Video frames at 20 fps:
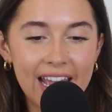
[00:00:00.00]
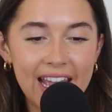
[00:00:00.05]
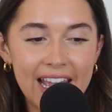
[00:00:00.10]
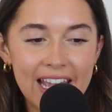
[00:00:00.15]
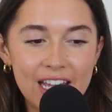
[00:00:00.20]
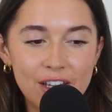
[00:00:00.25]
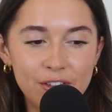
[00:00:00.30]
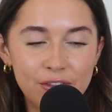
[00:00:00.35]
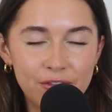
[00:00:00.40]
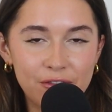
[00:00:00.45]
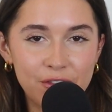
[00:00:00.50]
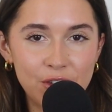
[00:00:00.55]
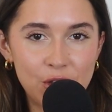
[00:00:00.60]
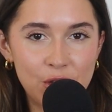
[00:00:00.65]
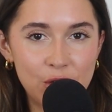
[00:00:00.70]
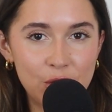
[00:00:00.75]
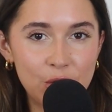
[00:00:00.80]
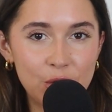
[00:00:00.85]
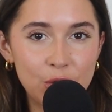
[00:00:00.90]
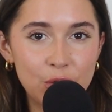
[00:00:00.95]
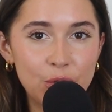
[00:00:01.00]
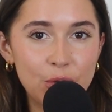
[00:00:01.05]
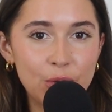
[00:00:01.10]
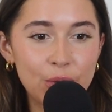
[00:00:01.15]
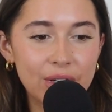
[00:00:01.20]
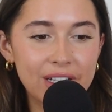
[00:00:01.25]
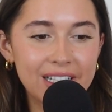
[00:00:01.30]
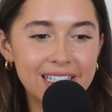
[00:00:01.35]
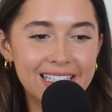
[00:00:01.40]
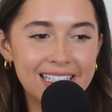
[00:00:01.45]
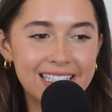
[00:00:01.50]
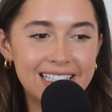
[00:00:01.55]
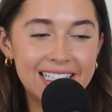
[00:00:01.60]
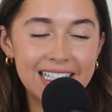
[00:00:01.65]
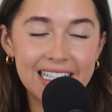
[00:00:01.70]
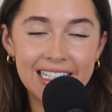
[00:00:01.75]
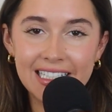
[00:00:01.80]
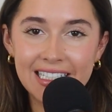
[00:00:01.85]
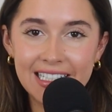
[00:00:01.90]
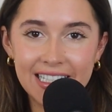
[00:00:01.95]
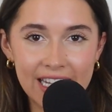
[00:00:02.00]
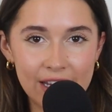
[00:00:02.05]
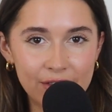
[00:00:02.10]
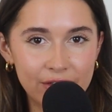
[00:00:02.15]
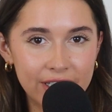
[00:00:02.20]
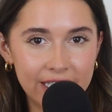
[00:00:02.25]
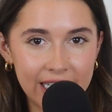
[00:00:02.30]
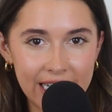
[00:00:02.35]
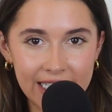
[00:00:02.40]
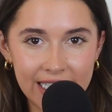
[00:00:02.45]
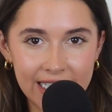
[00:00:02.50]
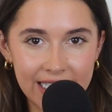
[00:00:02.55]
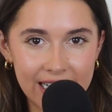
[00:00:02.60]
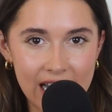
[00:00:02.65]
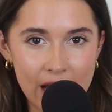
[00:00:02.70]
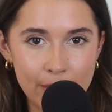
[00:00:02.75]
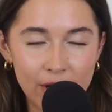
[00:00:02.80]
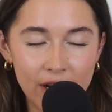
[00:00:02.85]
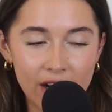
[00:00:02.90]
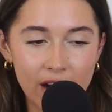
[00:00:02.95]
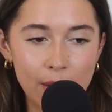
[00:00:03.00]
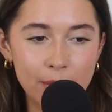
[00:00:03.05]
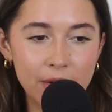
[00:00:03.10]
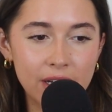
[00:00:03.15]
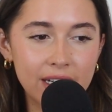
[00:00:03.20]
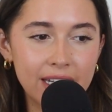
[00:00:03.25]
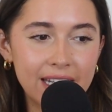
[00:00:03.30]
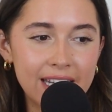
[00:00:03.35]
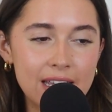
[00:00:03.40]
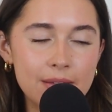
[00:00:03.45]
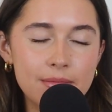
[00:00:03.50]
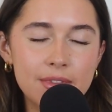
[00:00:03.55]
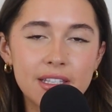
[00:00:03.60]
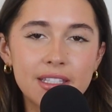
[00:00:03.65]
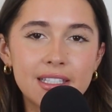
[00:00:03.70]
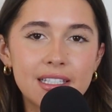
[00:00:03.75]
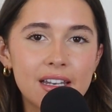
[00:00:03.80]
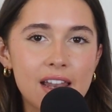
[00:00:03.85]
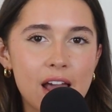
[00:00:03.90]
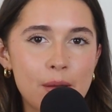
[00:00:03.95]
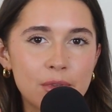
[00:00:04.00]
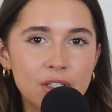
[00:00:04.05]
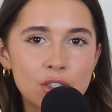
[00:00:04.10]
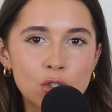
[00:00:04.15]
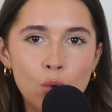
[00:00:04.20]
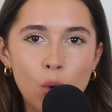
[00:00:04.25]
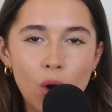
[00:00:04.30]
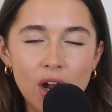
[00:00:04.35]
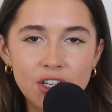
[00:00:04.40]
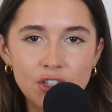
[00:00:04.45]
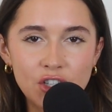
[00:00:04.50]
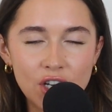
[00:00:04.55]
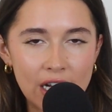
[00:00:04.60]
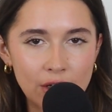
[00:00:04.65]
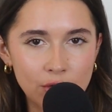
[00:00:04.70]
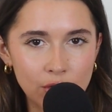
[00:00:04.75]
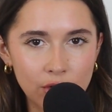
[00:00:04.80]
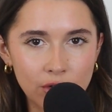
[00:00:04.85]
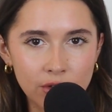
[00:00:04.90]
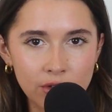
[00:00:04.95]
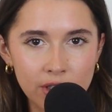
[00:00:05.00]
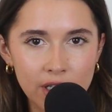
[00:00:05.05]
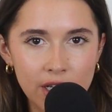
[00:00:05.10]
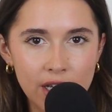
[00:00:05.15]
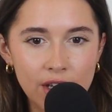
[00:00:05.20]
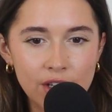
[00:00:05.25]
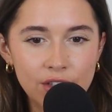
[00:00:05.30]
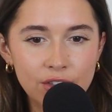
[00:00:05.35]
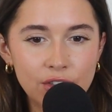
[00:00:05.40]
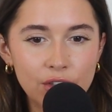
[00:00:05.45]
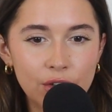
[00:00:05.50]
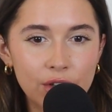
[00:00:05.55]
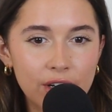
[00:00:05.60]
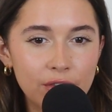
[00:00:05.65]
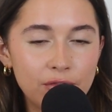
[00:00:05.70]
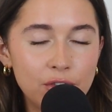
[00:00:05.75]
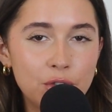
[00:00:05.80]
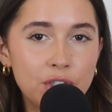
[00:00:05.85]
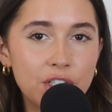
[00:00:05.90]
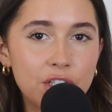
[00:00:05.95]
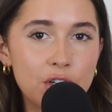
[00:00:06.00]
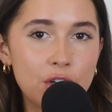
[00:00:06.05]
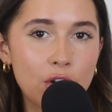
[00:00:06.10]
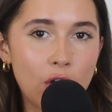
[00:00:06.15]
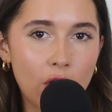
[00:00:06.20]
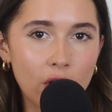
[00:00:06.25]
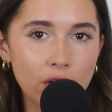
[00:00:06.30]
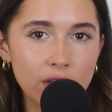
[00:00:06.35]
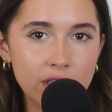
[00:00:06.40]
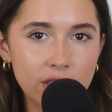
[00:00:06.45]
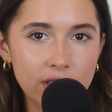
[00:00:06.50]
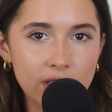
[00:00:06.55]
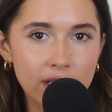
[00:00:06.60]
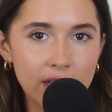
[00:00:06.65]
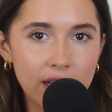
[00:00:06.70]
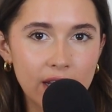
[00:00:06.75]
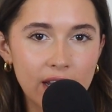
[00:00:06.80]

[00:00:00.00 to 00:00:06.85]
if you did give a dating dilemma, and I'm going to keep these dilemmas quite general so that if you did not